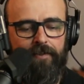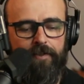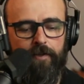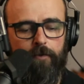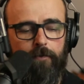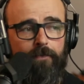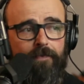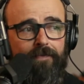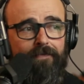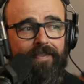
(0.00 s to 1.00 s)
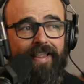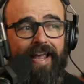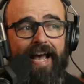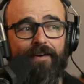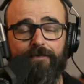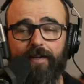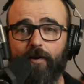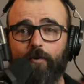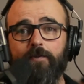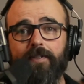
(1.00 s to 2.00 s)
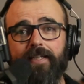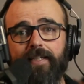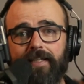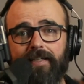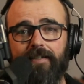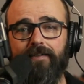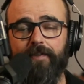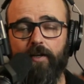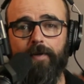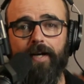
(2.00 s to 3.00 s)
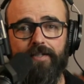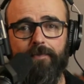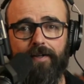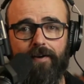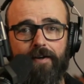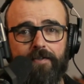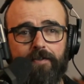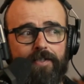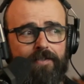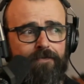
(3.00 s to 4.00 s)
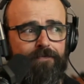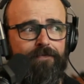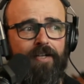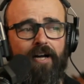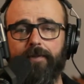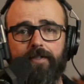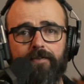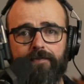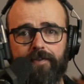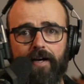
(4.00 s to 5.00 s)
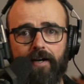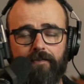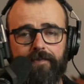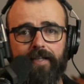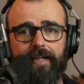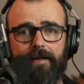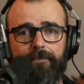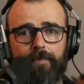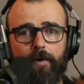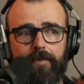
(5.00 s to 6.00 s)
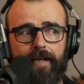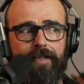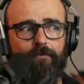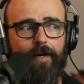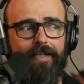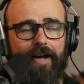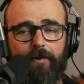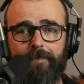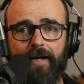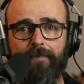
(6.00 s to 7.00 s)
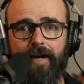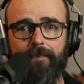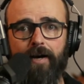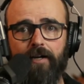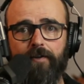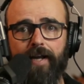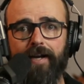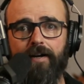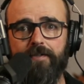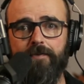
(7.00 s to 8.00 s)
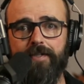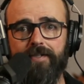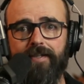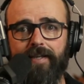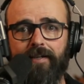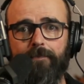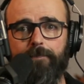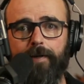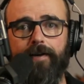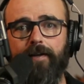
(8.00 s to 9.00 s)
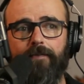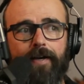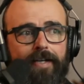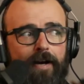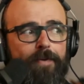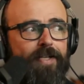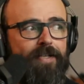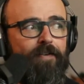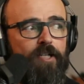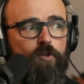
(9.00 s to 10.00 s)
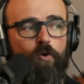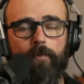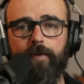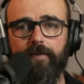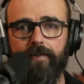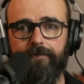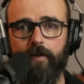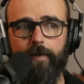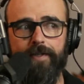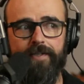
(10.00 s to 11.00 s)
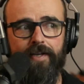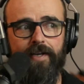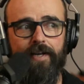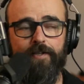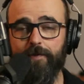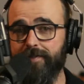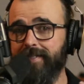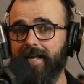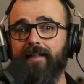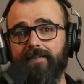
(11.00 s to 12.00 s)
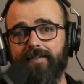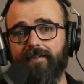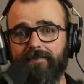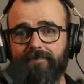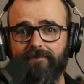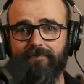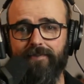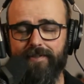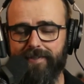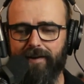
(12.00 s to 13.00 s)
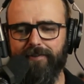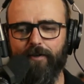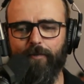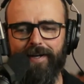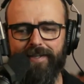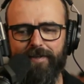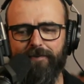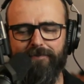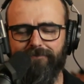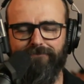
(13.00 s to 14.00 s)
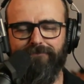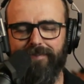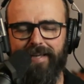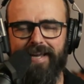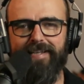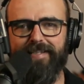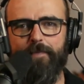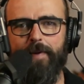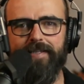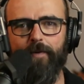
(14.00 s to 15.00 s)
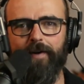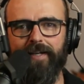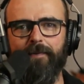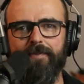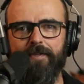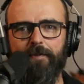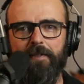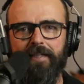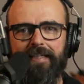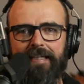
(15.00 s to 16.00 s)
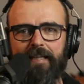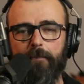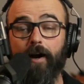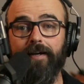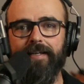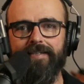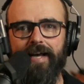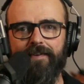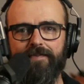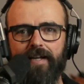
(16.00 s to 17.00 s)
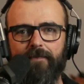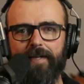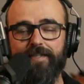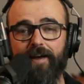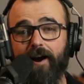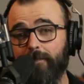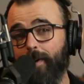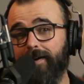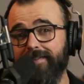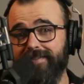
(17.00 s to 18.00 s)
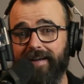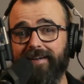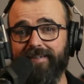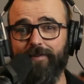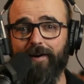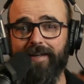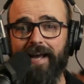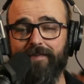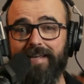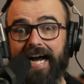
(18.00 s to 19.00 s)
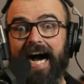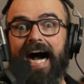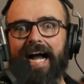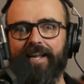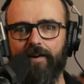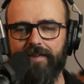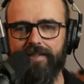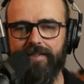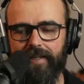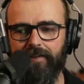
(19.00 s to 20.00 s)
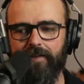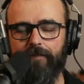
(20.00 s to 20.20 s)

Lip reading: So they have not only a video production, but it's phenomenal photography. Like I'm both right now. I'm hungry and also just in a puddle right now because how adorable the photo is. So there's talent here. There's talent already. So easy peasy when it comes to the marketing side of stuff, because the hard part is done. You already have the eye, you have the skill.